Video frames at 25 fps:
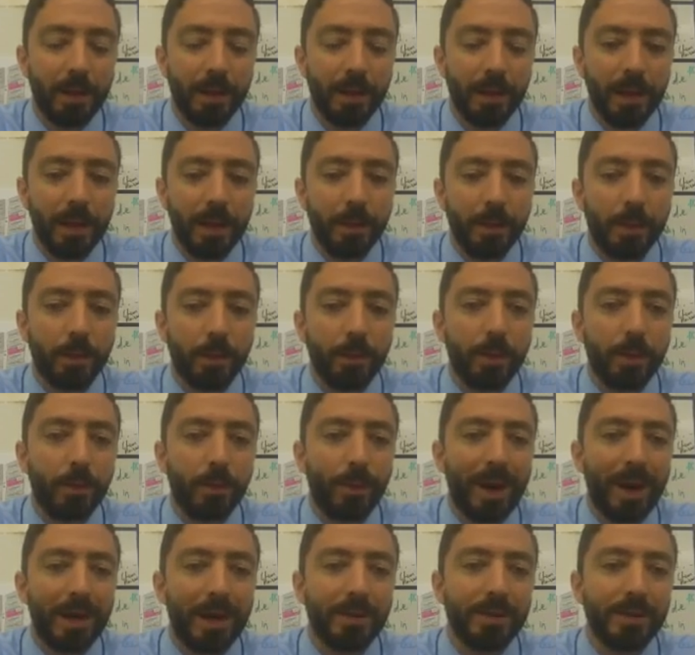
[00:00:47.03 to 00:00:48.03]
that number would
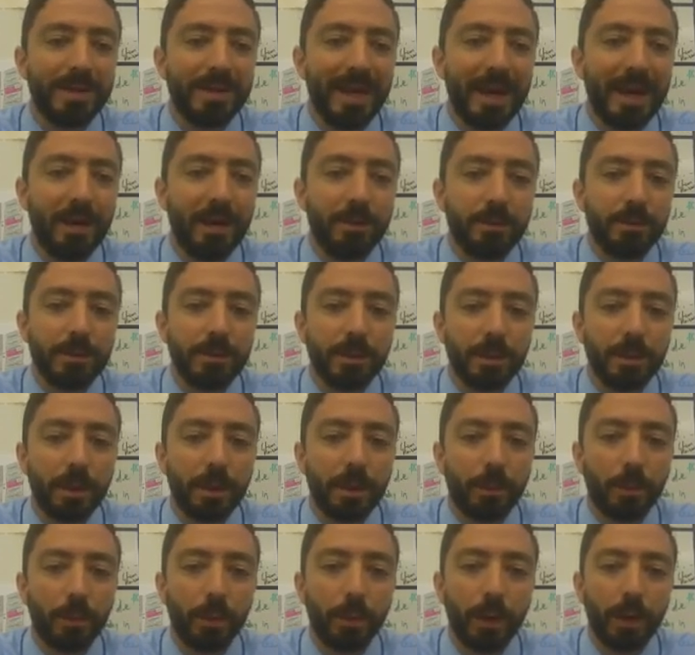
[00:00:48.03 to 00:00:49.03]
round down to the
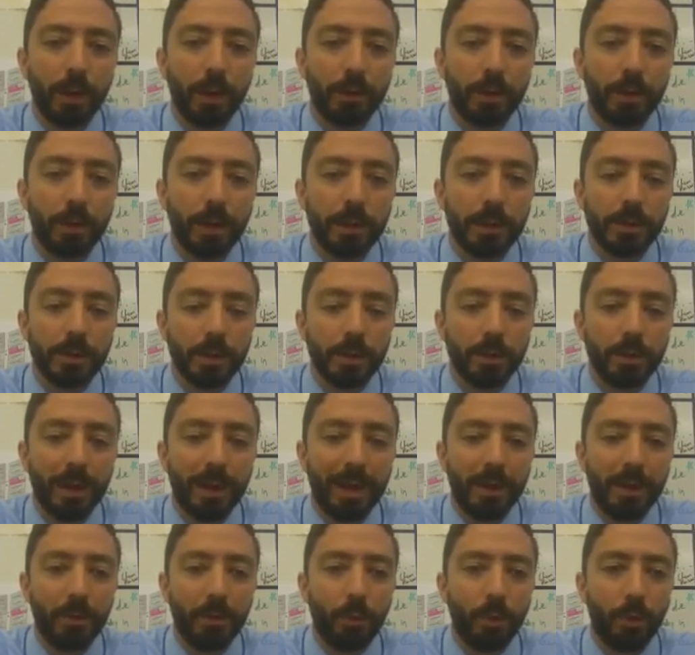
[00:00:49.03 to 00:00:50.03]
number 100. And so
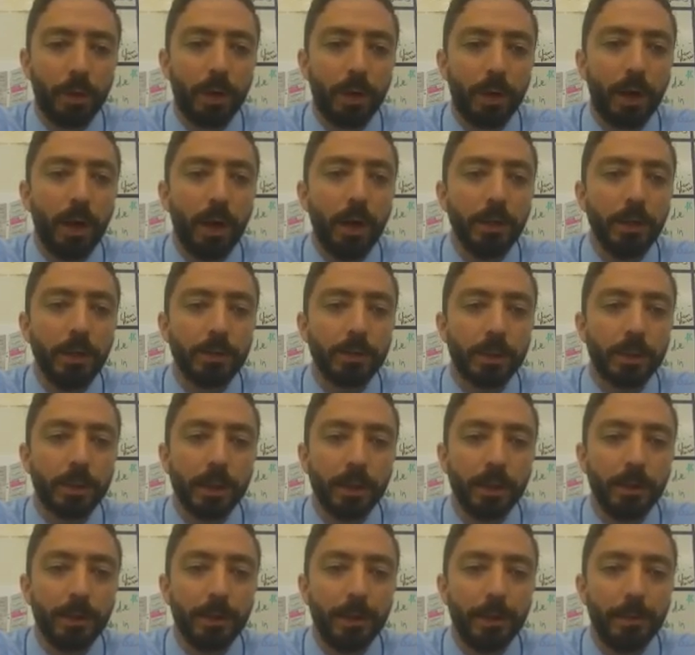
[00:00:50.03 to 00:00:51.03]
that
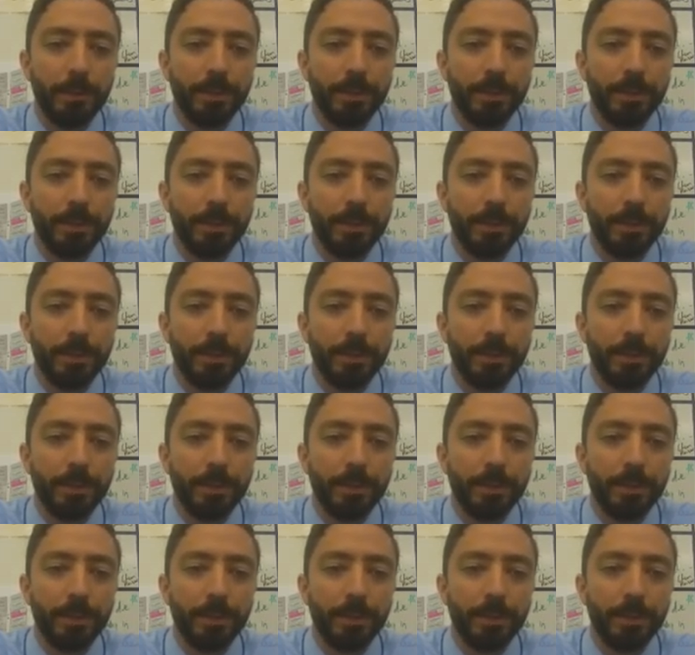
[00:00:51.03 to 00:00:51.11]
100,